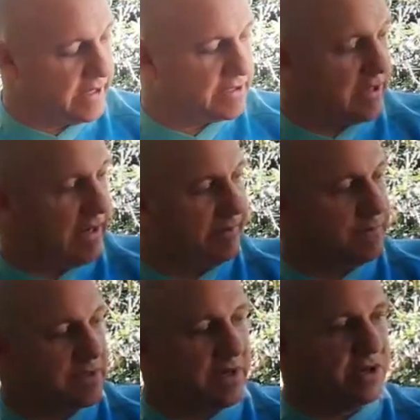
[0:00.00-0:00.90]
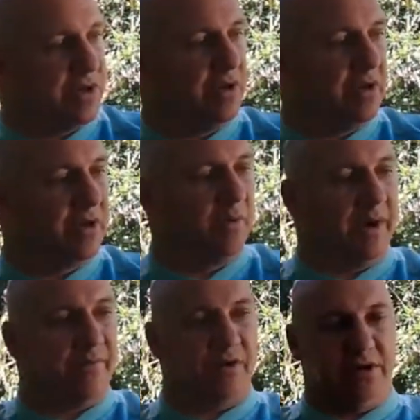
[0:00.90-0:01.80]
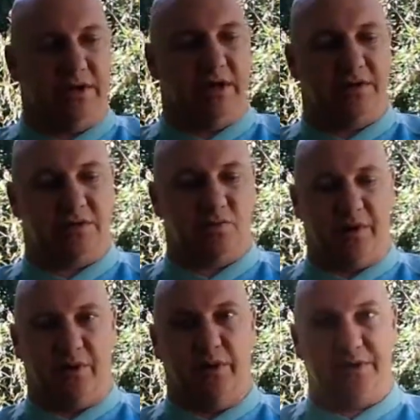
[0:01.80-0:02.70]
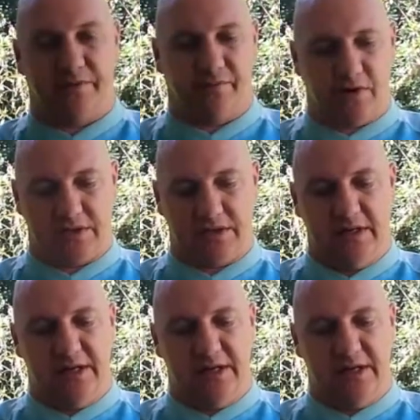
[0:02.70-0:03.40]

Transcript: So I'm just going to show you a little one I've got here. This is one of the ones I've got.